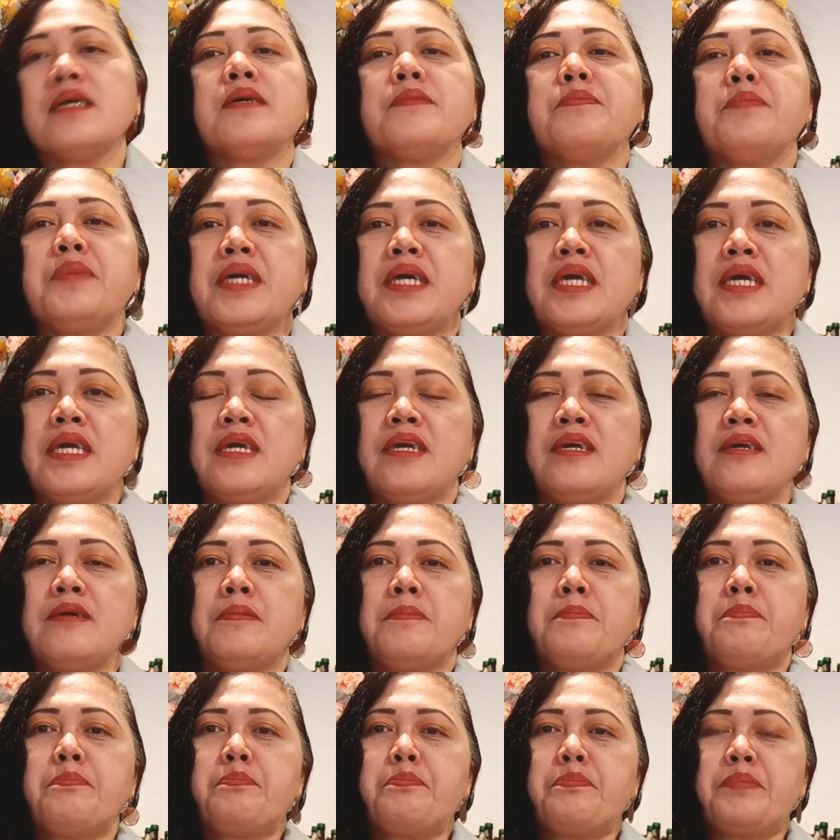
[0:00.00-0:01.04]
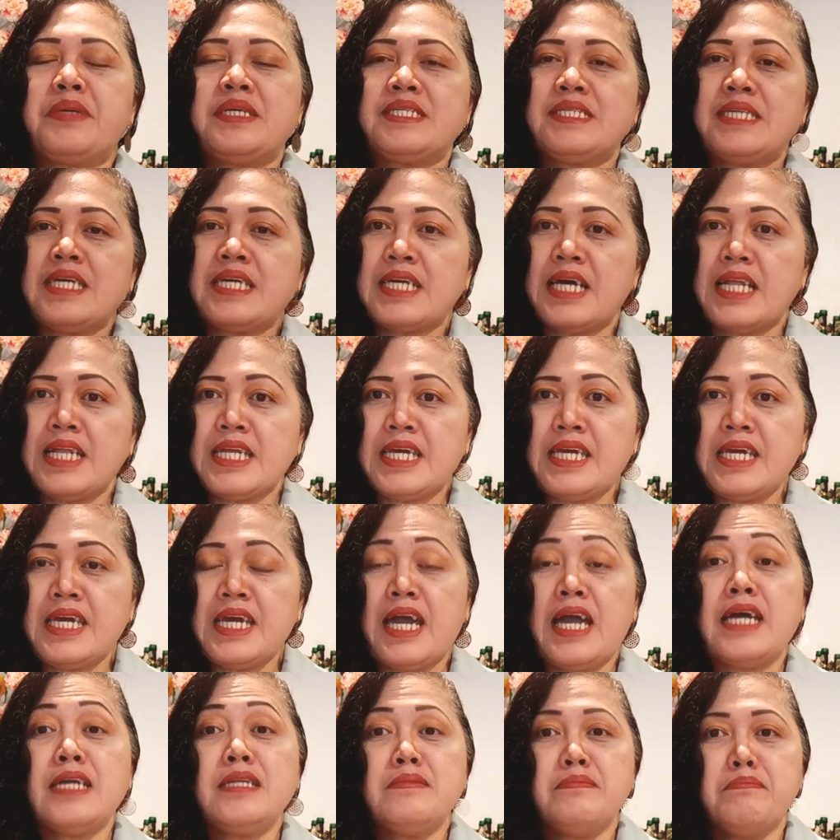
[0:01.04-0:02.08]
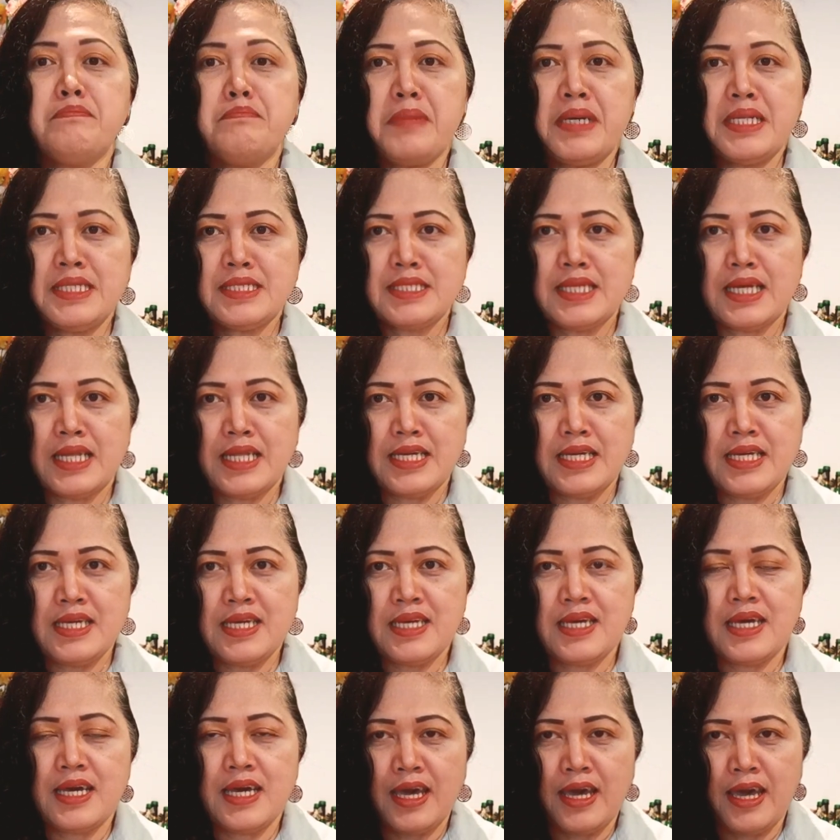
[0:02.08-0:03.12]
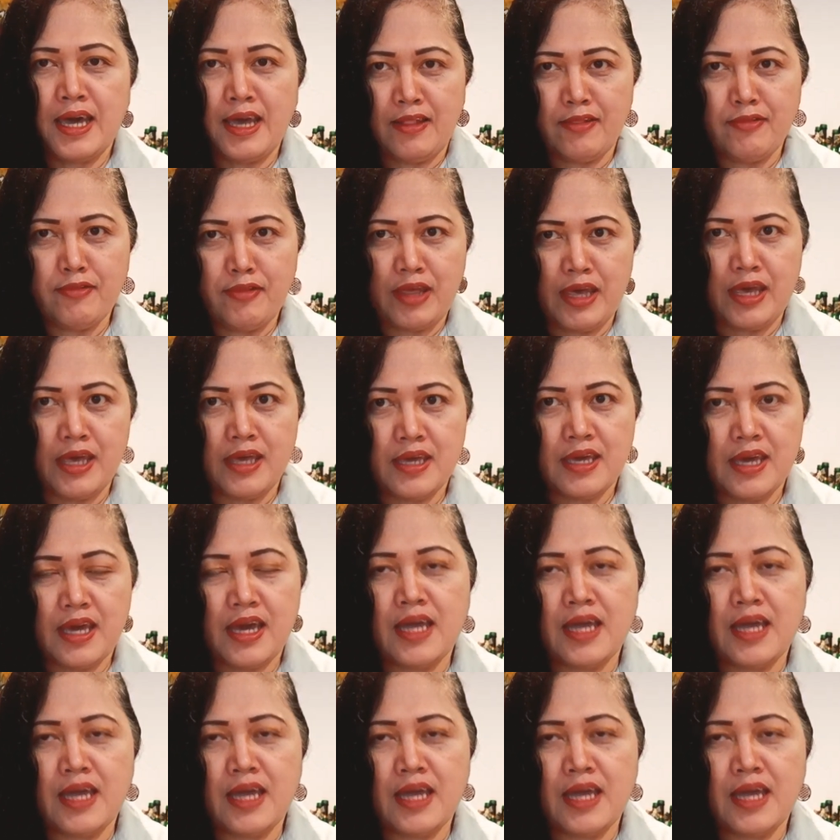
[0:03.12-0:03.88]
Being physically and mentally healthy.